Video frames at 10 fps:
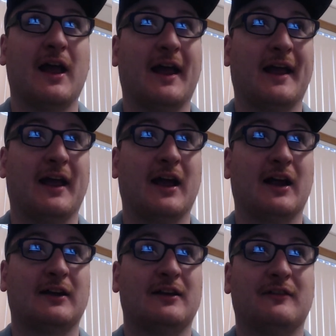
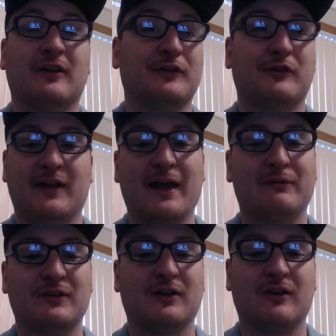and he's also the
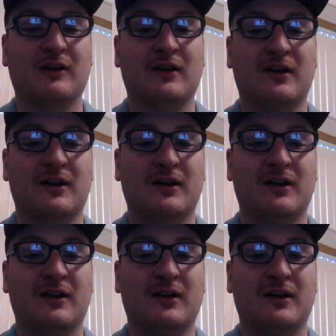avatar